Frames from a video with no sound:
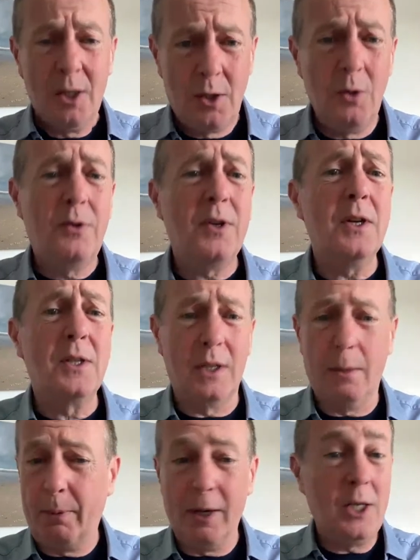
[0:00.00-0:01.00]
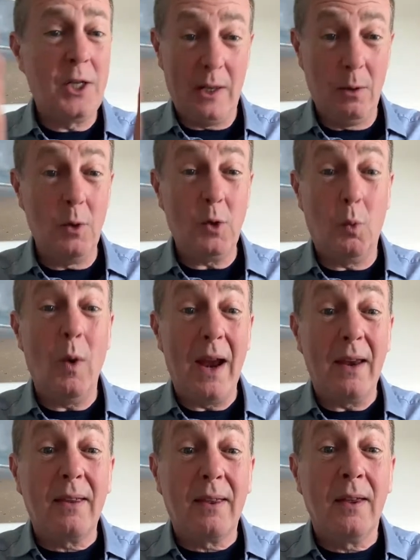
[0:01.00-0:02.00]
two-thirds of the bridge in its
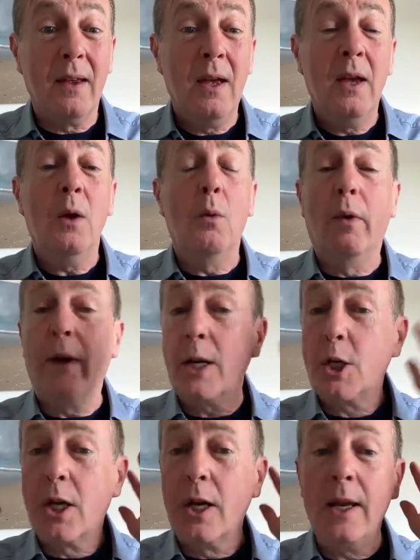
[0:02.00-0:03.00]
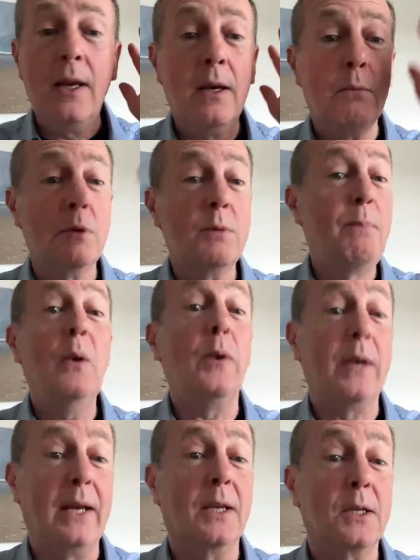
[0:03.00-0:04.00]
width were actually with
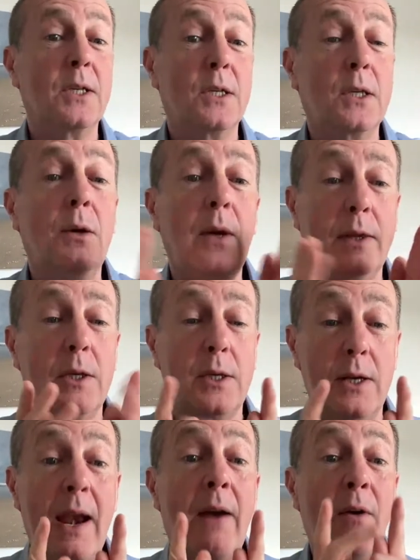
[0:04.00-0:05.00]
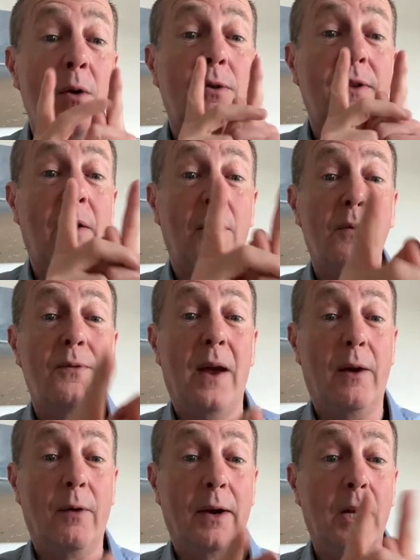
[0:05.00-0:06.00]
buildings. So you had this narrow
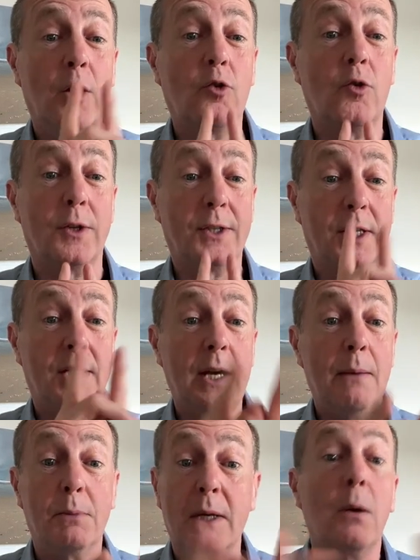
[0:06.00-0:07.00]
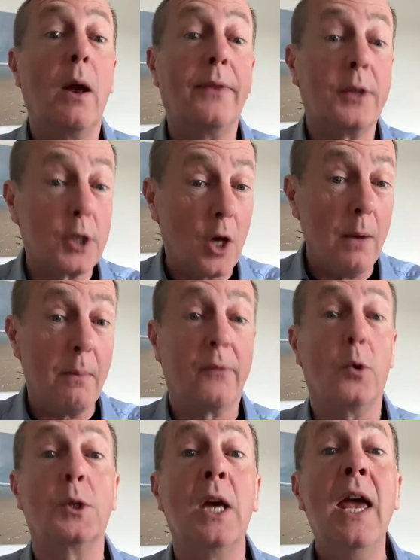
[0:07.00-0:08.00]
thoroughfare running across the Thames. And at the time, of
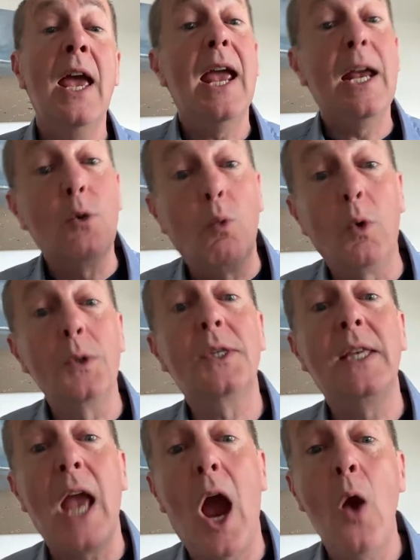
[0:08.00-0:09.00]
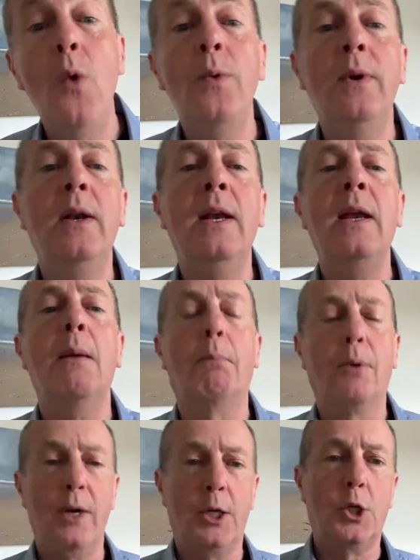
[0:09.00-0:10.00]
course, it was the only
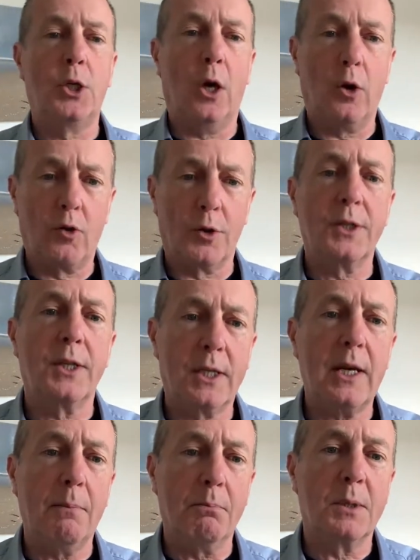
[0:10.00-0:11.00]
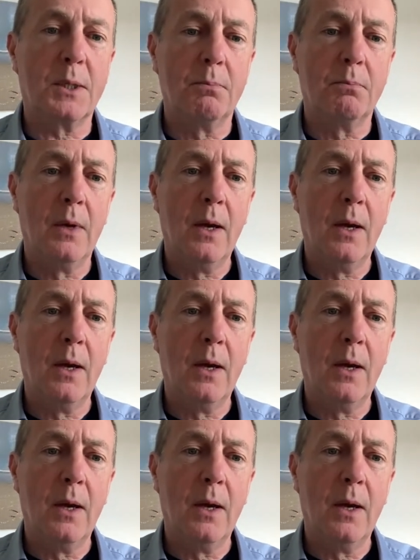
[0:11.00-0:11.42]
bridge across the Thames.